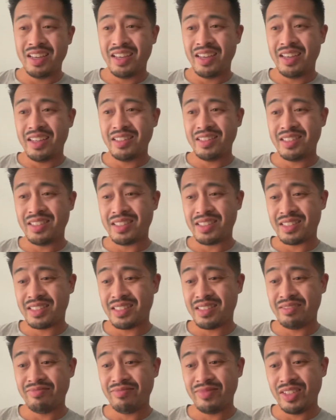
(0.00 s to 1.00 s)
And it's just,
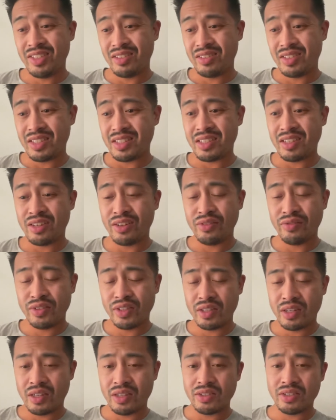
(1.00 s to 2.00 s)
you know, that's $150
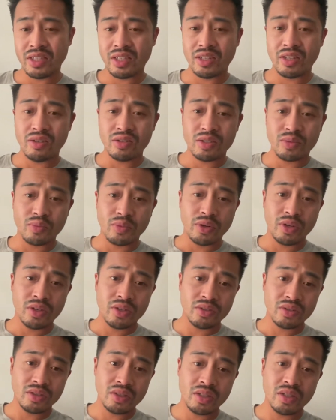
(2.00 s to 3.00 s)
that can go somewhere
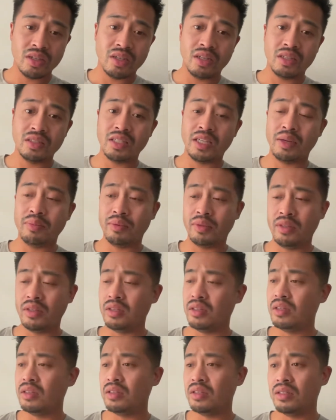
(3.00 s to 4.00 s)
else on top of
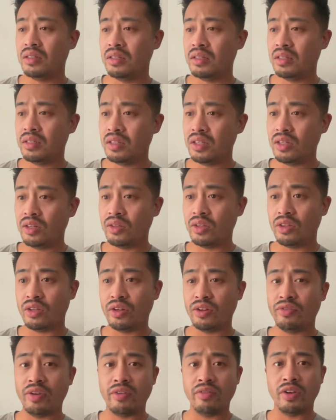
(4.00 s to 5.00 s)
the, you know, the
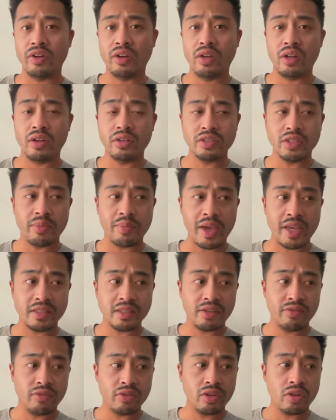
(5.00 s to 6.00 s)
$3,500 I'm
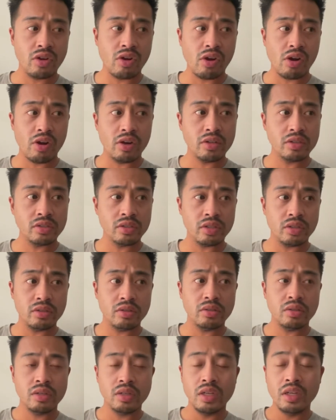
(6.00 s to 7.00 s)
asking for the car. So,
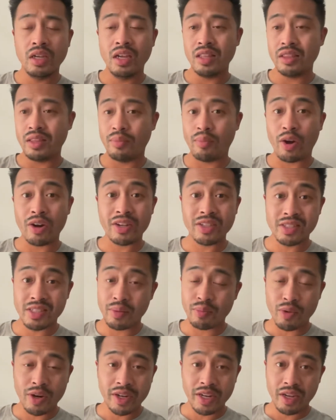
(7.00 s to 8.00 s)
the market's
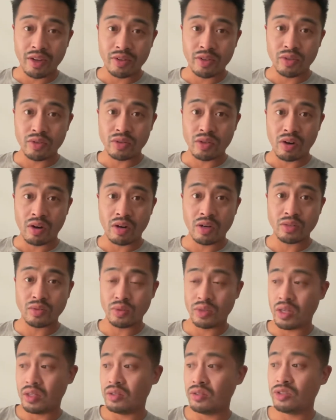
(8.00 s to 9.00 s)
up right now in used cars
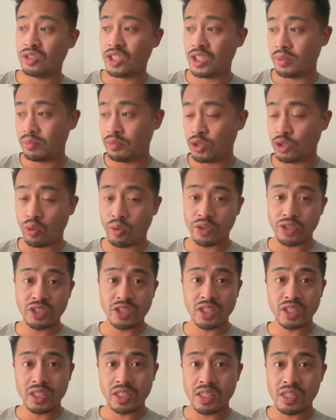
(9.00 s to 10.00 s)
with all those chip
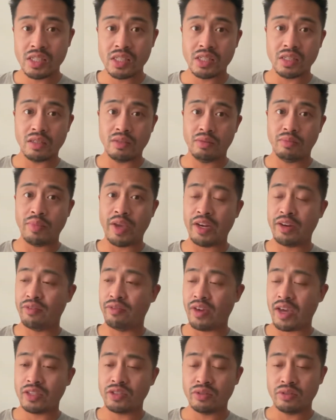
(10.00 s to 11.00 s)
shortages and
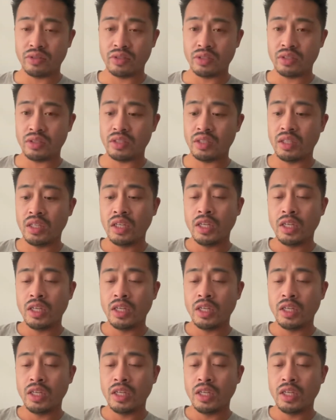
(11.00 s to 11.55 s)
manufacturers